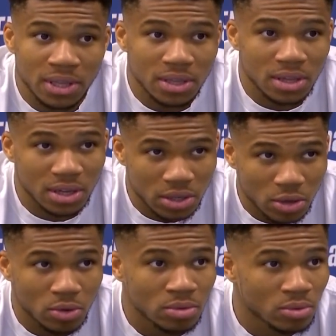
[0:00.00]
And uh, you
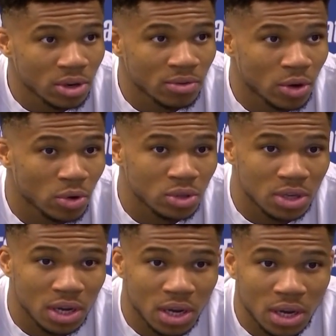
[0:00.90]
know, whatever coach,
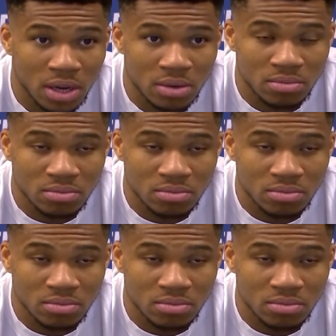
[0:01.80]
uh,